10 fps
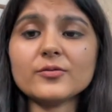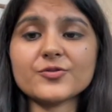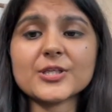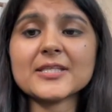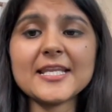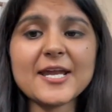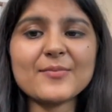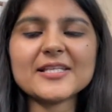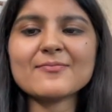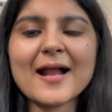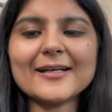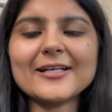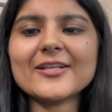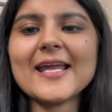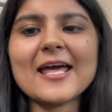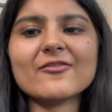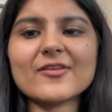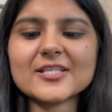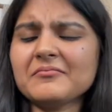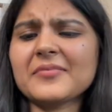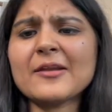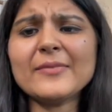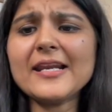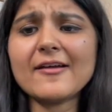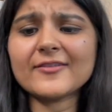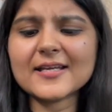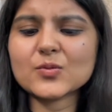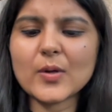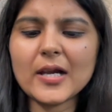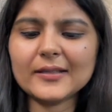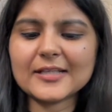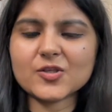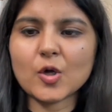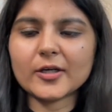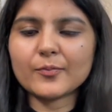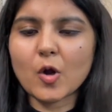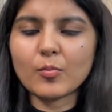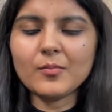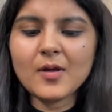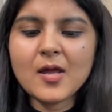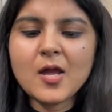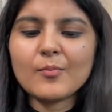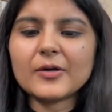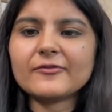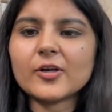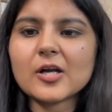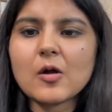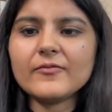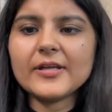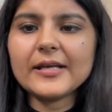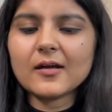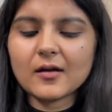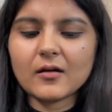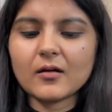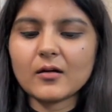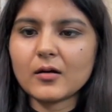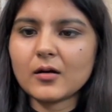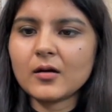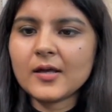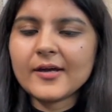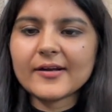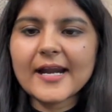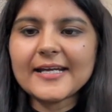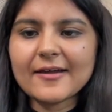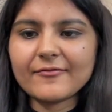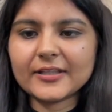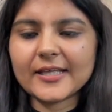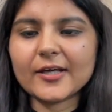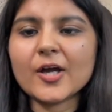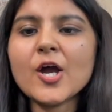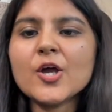just name is mandatory and rest can be left as well, that's not a problem. But for now, we'll write everything.